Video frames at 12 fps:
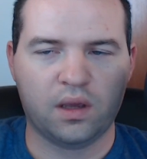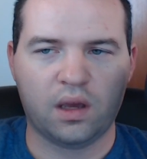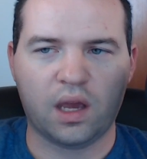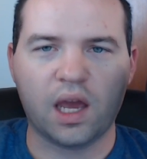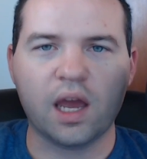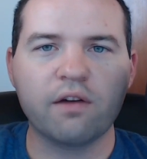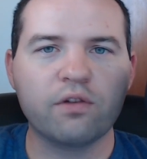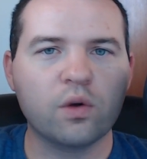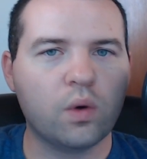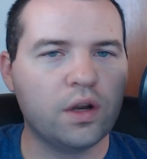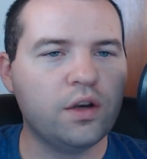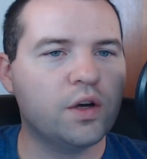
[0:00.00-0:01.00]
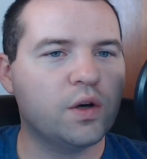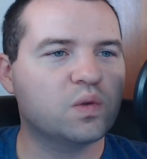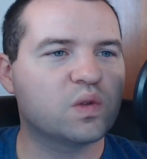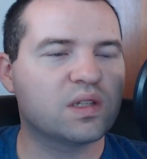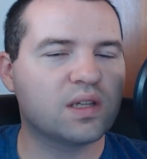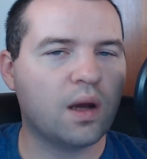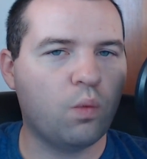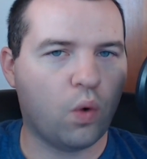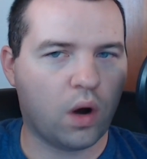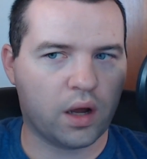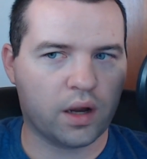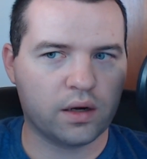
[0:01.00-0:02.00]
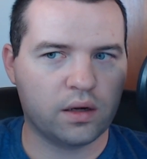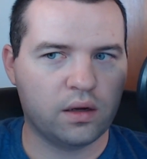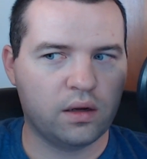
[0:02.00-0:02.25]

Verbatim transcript: Everyone knows someone